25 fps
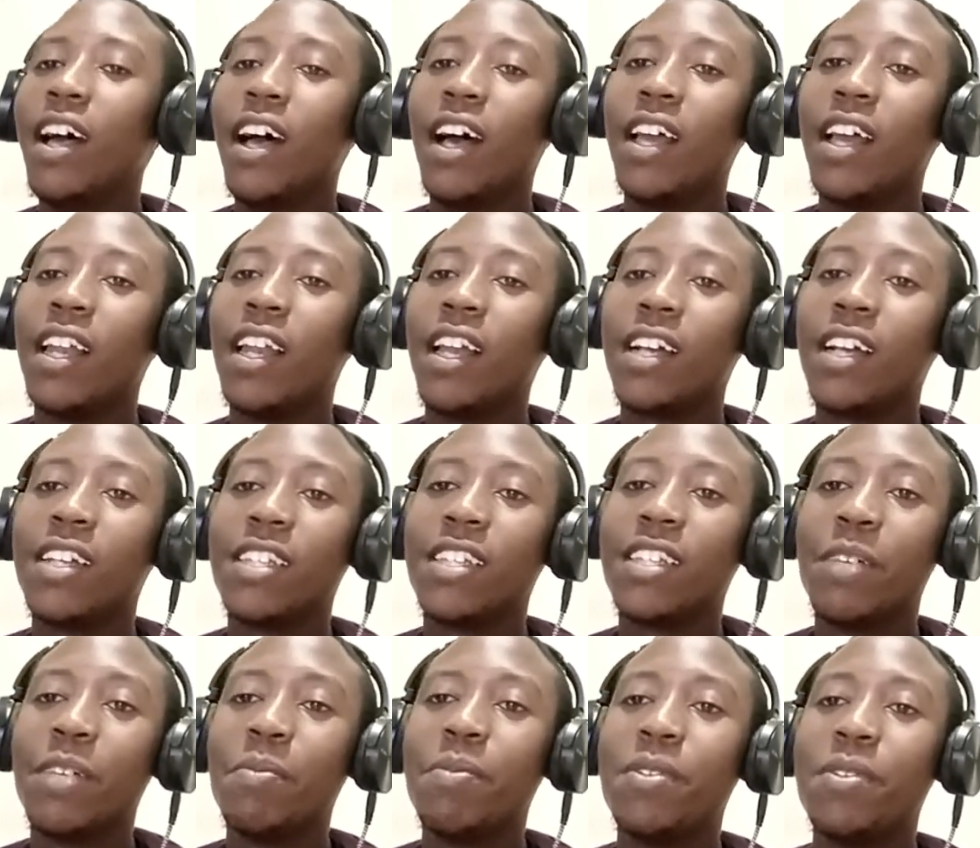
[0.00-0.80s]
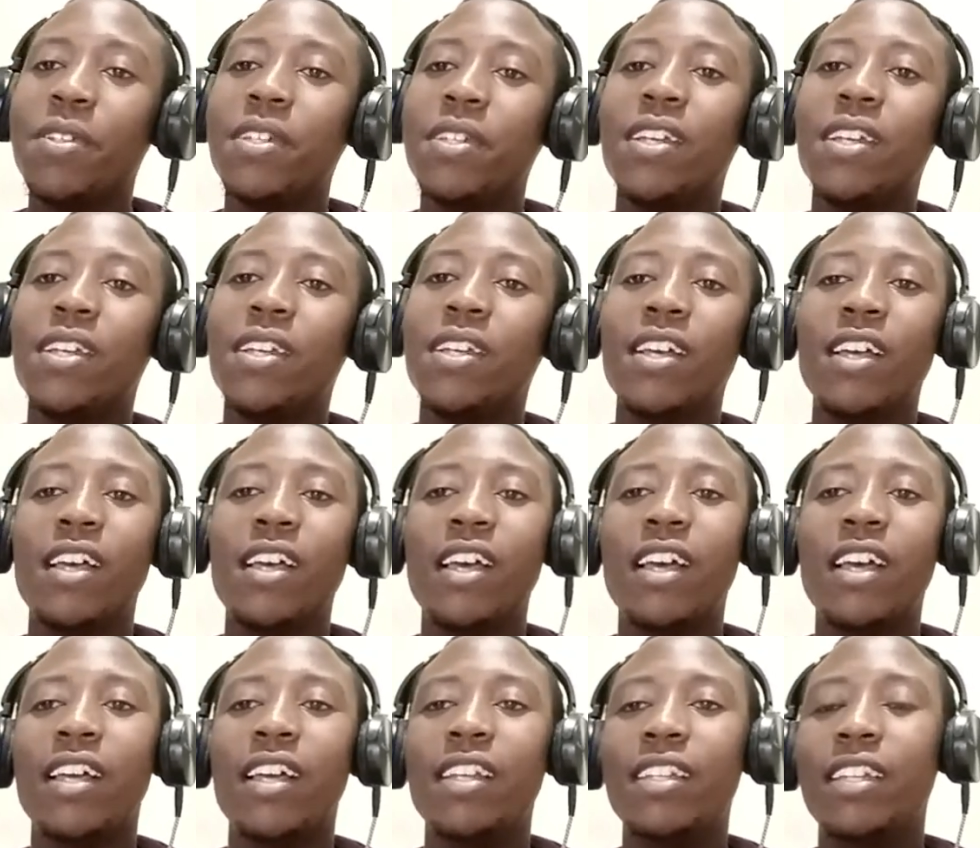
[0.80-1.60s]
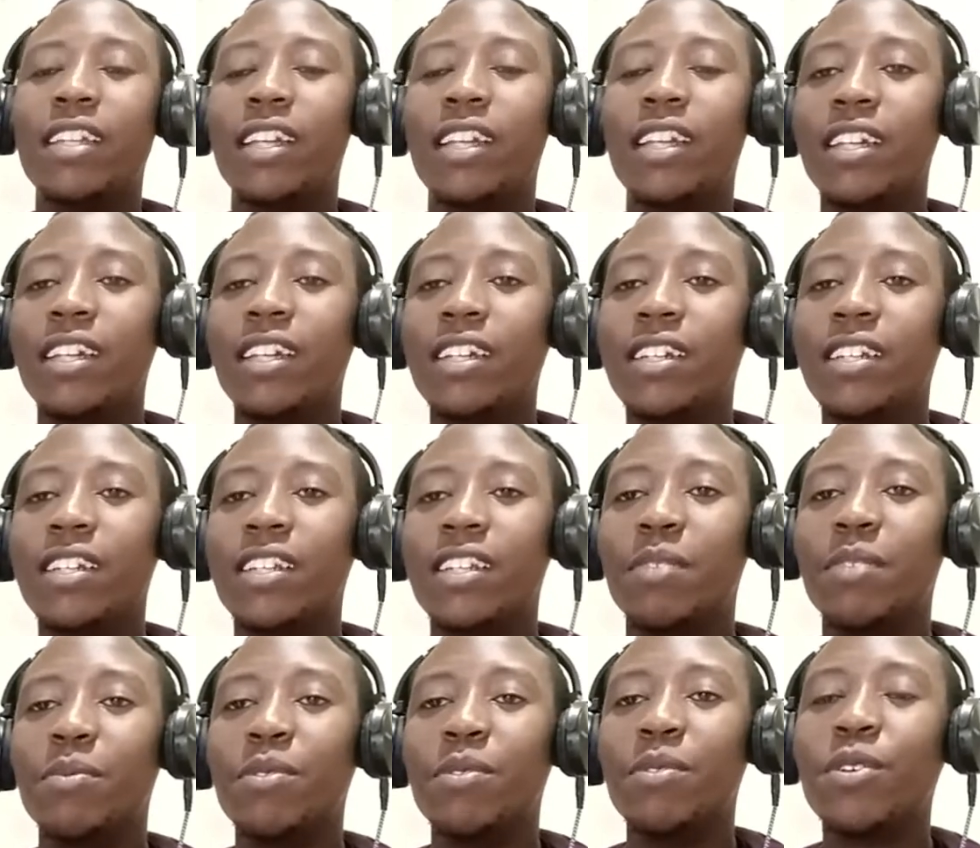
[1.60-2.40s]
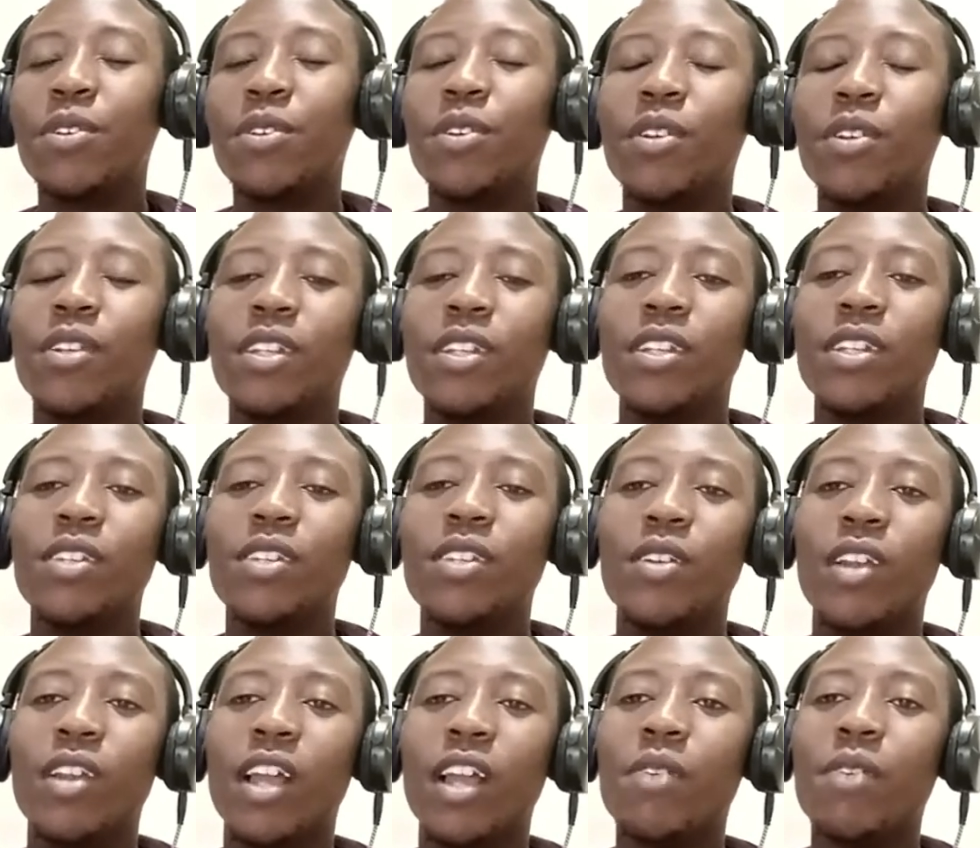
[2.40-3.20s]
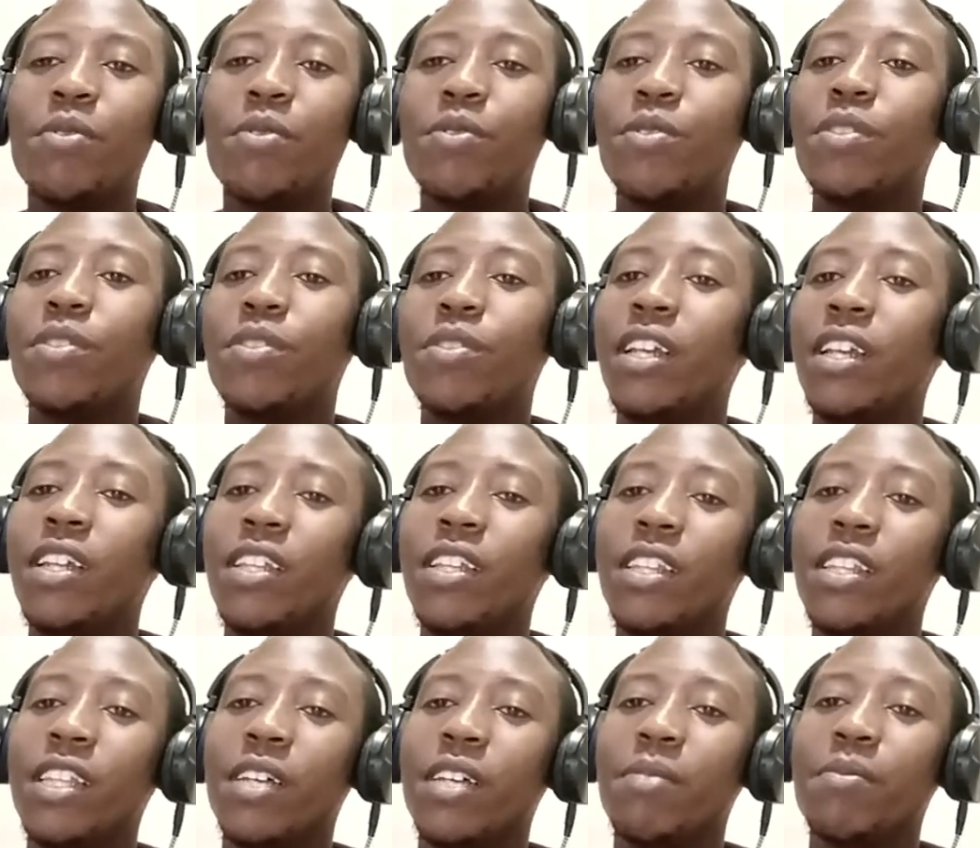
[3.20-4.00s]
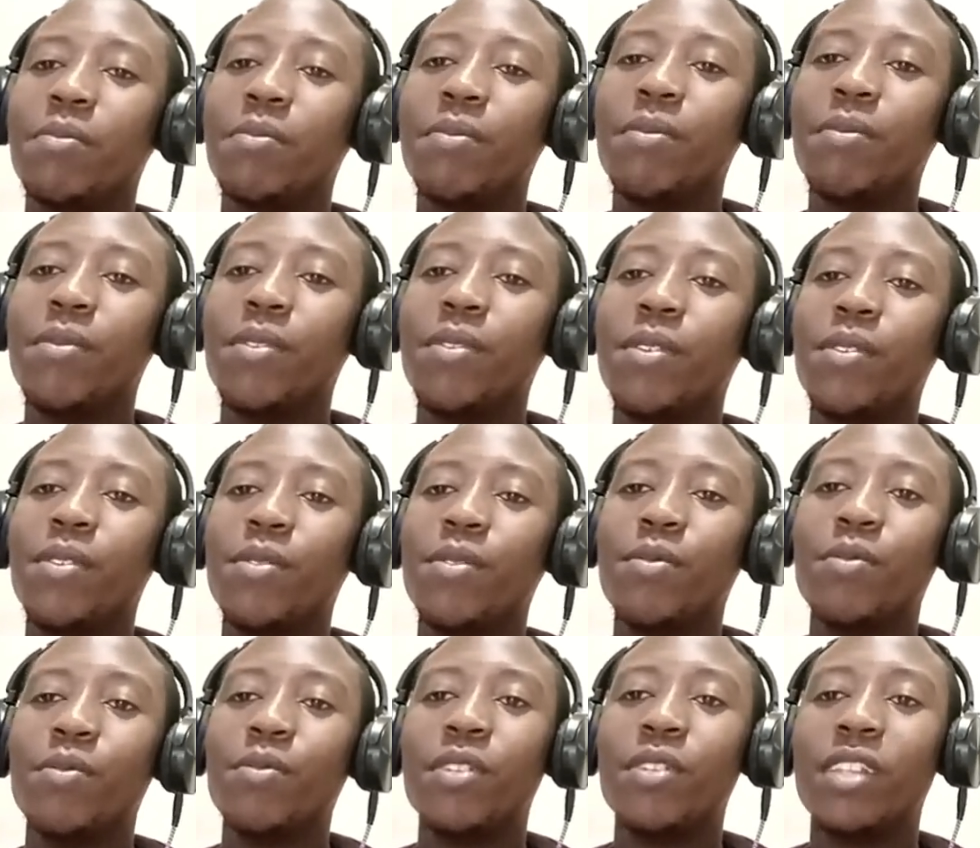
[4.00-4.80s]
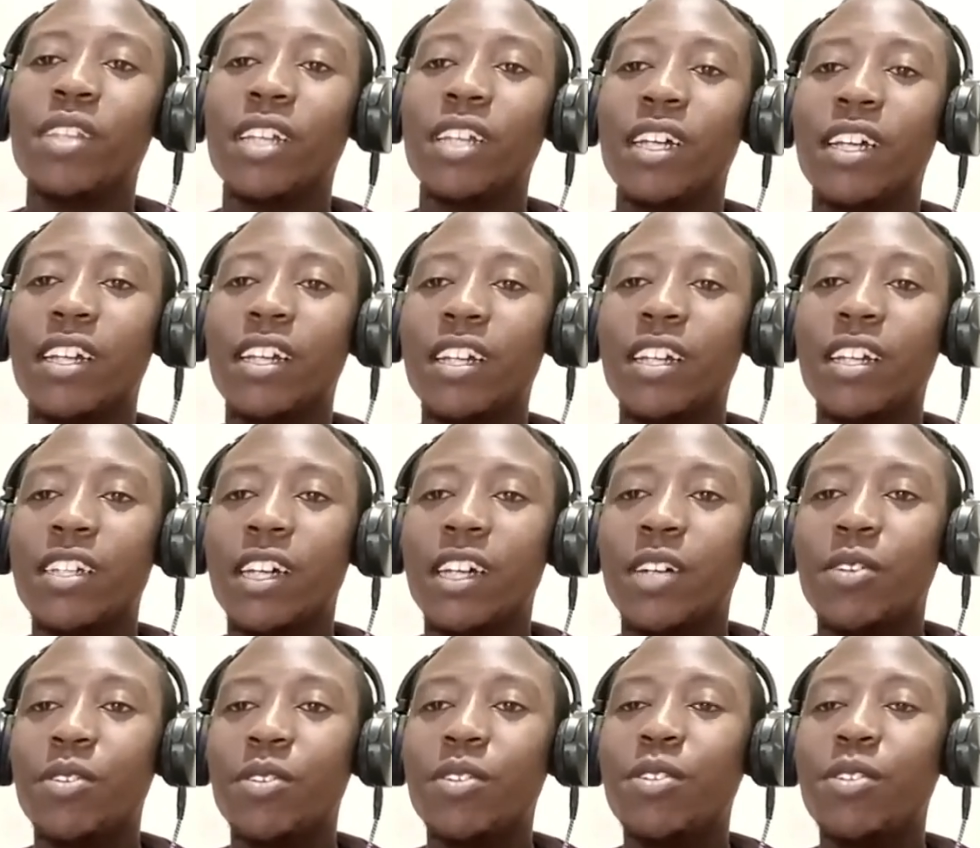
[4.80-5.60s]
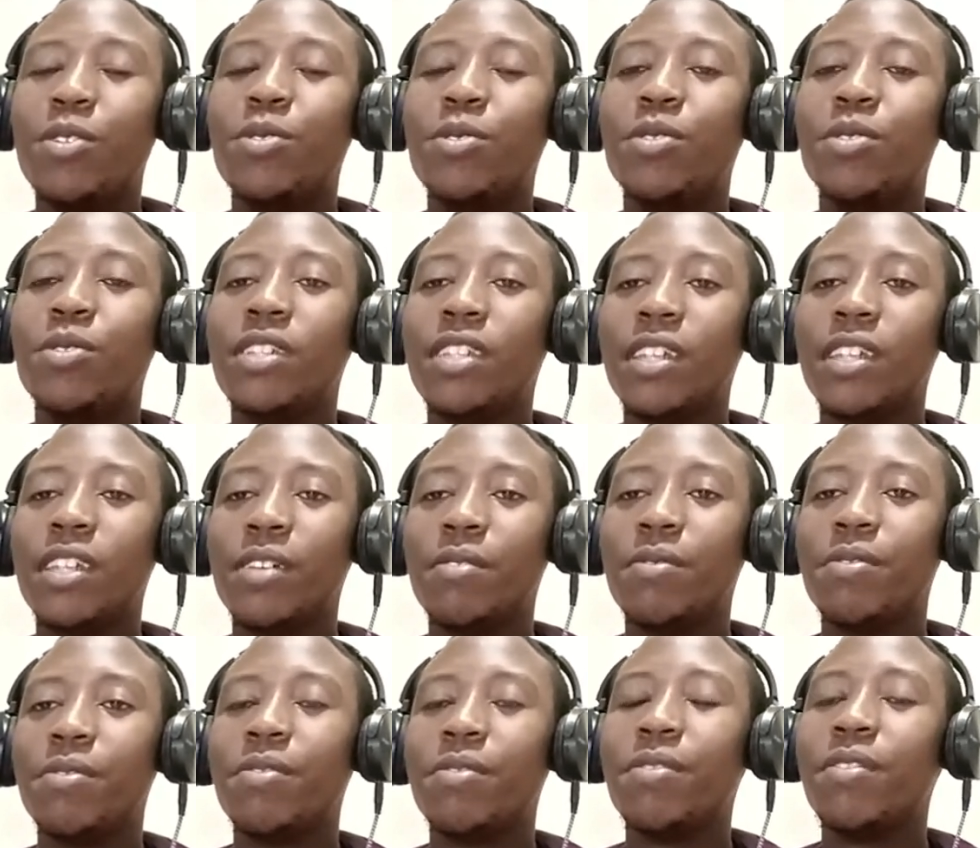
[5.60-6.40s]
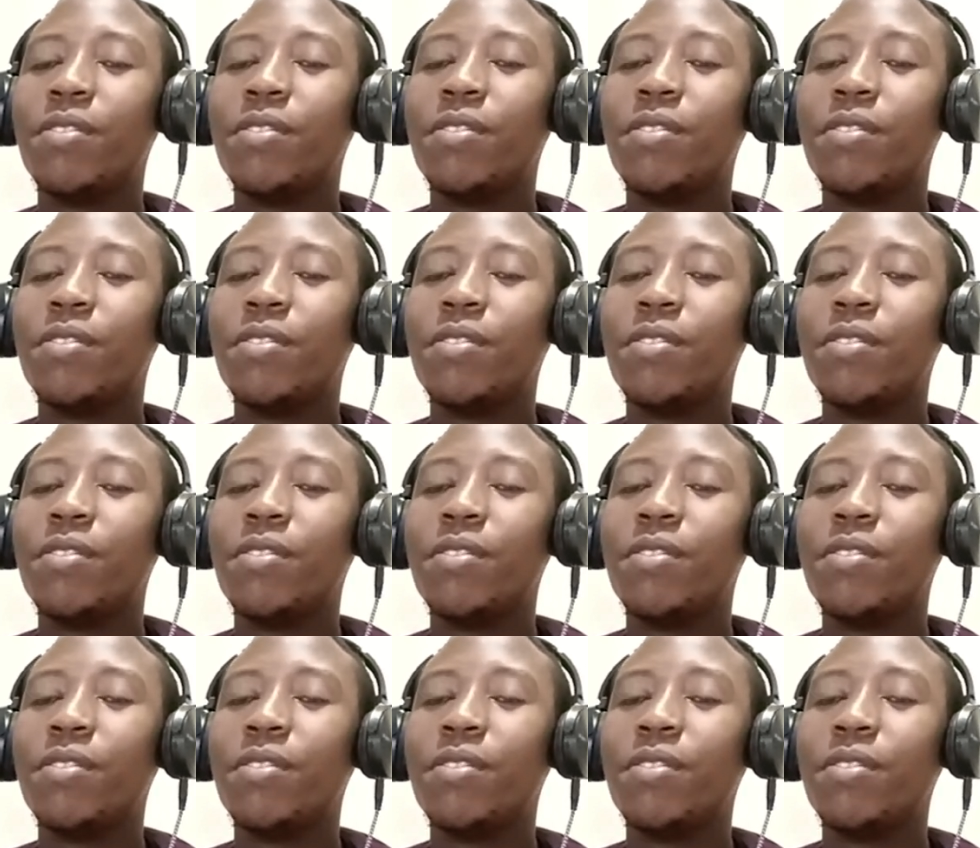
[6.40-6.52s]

I'll accept and delete them. So you'll, you'll have to delete them for the greater good to save